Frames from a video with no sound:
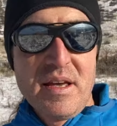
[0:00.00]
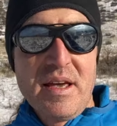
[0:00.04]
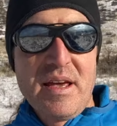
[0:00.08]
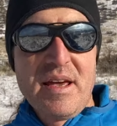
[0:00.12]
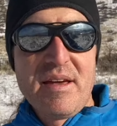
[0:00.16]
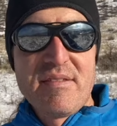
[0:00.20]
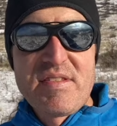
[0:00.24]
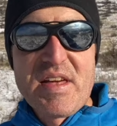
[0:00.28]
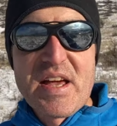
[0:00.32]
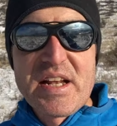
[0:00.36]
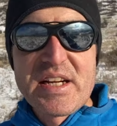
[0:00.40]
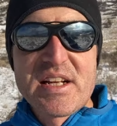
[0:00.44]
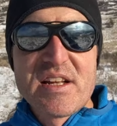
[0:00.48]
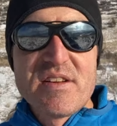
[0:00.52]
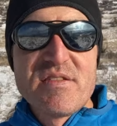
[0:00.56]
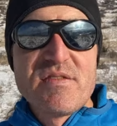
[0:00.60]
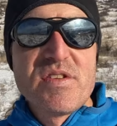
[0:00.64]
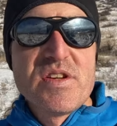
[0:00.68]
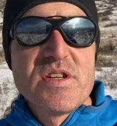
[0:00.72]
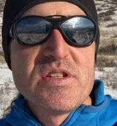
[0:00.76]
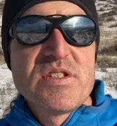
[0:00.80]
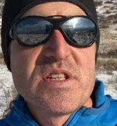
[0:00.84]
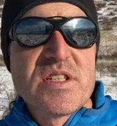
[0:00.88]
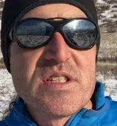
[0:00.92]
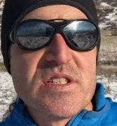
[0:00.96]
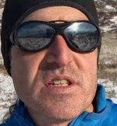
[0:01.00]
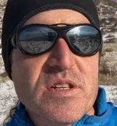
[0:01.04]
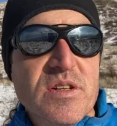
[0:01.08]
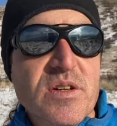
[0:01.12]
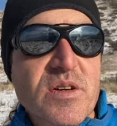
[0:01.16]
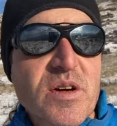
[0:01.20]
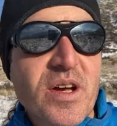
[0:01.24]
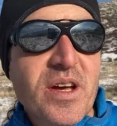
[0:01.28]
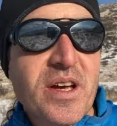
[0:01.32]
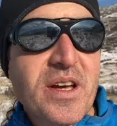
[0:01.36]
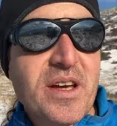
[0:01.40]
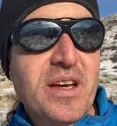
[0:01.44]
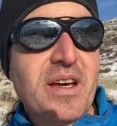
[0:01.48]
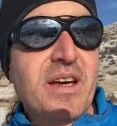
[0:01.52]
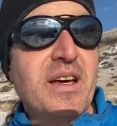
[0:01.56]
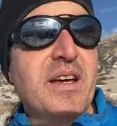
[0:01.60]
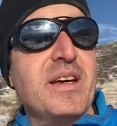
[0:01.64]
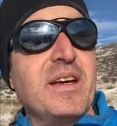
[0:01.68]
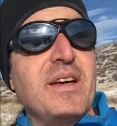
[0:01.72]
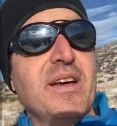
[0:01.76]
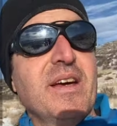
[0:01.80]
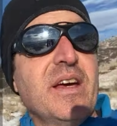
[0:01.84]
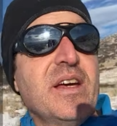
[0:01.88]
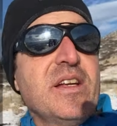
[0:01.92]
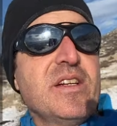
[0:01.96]
If that confuses you,
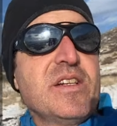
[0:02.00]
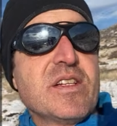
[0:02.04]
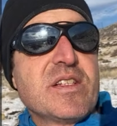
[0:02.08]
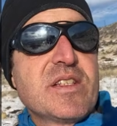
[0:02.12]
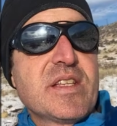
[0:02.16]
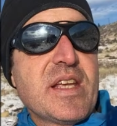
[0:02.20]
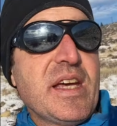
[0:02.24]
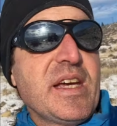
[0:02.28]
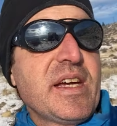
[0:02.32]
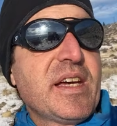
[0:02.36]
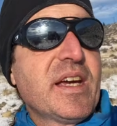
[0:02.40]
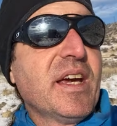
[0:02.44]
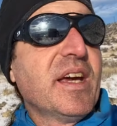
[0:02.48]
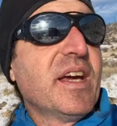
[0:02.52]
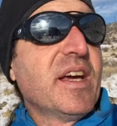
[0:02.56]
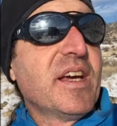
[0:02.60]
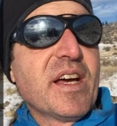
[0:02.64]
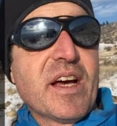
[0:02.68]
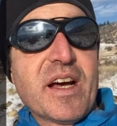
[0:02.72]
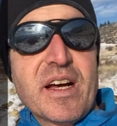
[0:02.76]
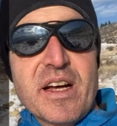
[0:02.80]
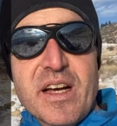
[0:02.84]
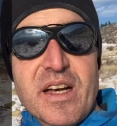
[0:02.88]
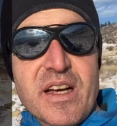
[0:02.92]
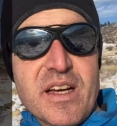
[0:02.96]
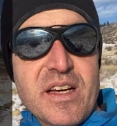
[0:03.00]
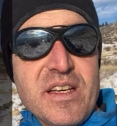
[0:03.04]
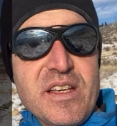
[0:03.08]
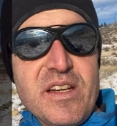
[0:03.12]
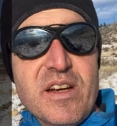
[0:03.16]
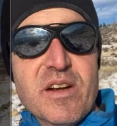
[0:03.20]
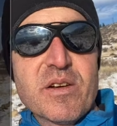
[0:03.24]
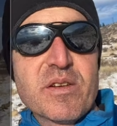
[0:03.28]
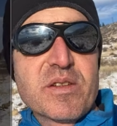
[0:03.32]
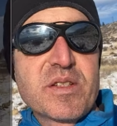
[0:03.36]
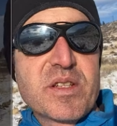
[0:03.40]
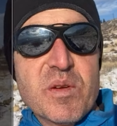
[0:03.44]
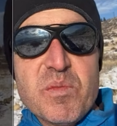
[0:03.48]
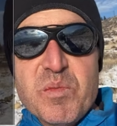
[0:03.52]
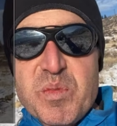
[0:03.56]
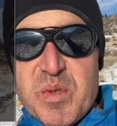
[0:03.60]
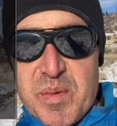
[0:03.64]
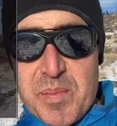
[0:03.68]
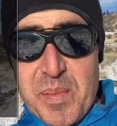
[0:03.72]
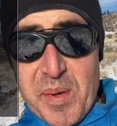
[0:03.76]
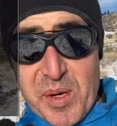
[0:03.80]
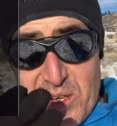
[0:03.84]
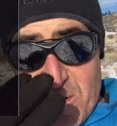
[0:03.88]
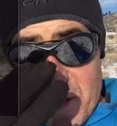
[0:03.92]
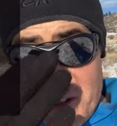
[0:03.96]
just take, uh, you know, some
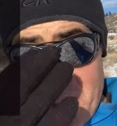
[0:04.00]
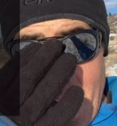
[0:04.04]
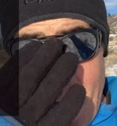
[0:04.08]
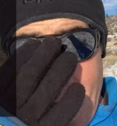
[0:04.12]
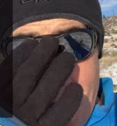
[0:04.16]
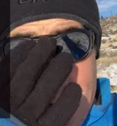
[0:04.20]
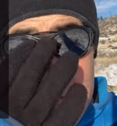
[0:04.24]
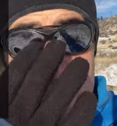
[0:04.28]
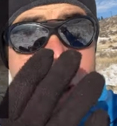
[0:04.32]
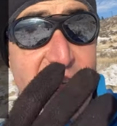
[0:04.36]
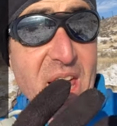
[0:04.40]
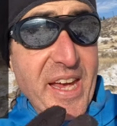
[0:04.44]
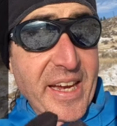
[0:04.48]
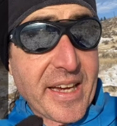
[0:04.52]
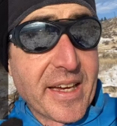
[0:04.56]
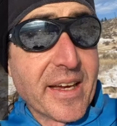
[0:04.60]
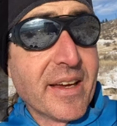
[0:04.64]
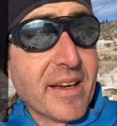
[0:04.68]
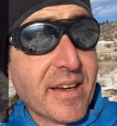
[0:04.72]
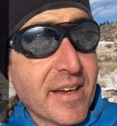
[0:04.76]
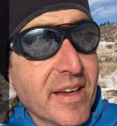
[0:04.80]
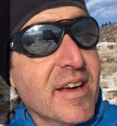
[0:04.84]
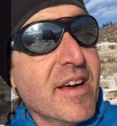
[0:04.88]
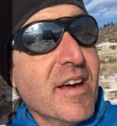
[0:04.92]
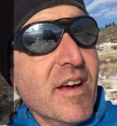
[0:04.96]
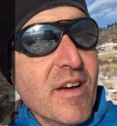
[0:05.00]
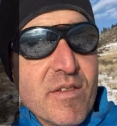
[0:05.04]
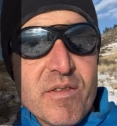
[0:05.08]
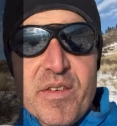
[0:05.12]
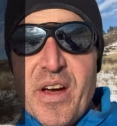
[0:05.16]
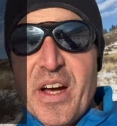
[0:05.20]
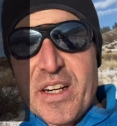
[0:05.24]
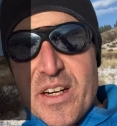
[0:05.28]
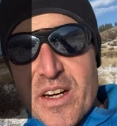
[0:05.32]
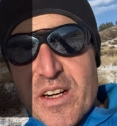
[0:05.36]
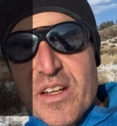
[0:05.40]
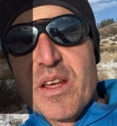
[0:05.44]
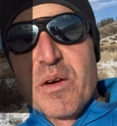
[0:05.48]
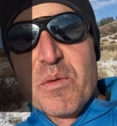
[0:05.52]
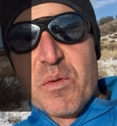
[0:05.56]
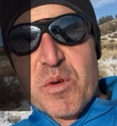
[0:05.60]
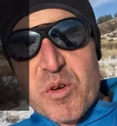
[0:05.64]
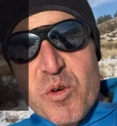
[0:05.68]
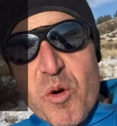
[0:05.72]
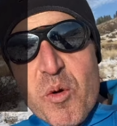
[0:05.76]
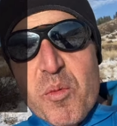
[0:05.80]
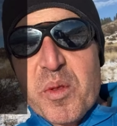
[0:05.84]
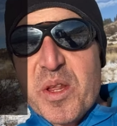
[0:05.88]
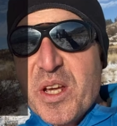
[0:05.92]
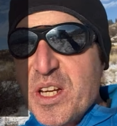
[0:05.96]
typical time-like vector that would
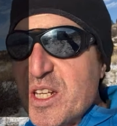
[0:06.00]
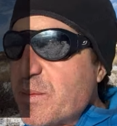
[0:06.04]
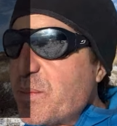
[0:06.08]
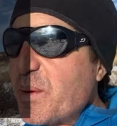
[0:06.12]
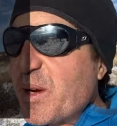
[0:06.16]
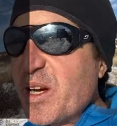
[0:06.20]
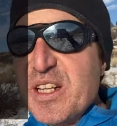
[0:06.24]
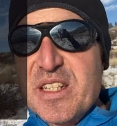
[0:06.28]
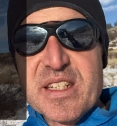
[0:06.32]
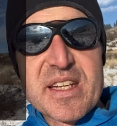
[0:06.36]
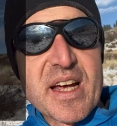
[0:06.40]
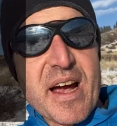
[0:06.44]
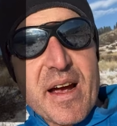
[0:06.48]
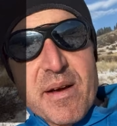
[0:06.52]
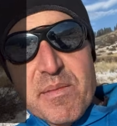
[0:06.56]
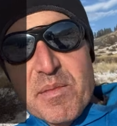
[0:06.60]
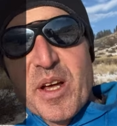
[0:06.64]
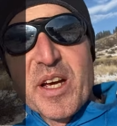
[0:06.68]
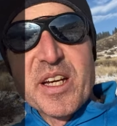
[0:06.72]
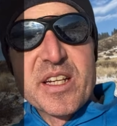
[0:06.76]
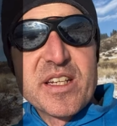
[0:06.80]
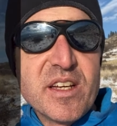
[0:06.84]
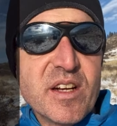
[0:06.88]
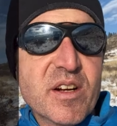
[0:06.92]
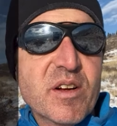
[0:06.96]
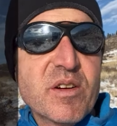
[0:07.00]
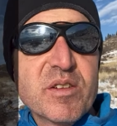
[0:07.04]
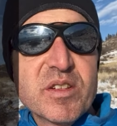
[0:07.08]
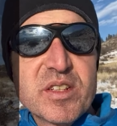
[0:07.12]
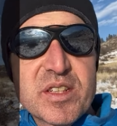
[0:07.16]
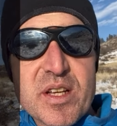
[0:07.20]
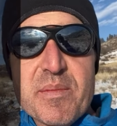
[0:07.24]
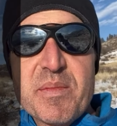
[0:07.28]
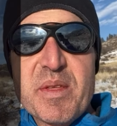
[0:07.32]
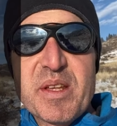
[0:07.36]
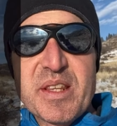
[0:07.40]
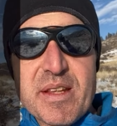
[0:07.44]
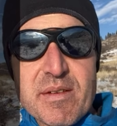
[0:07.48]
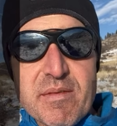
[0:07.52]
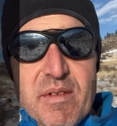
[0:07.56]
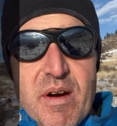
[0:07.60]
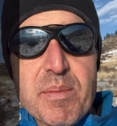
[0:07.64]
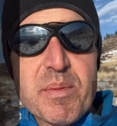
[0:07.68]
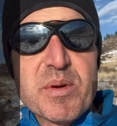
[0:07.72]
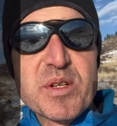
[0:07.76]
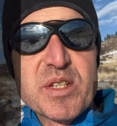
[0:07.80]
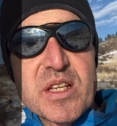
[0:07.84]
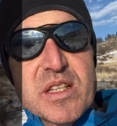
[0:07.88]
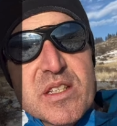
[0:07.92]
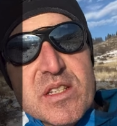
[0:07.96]
normally experience time, like, you know, something that
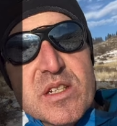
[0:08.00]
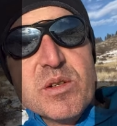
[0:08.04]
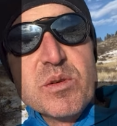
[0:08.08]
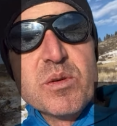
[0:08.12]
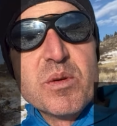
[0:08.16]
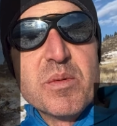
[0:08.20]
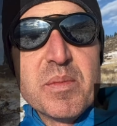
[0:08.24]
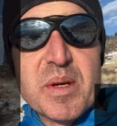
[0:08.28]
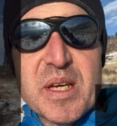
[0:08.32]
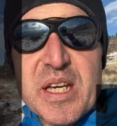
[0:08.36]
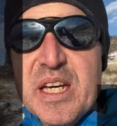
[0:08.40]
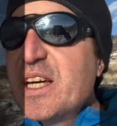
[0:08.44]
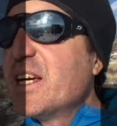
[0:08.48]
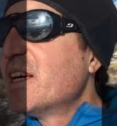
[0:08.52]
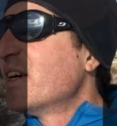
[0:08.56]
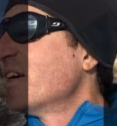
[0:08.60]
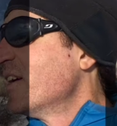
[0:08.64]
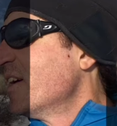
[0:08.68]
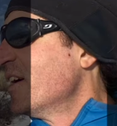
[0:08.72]
represents you or me,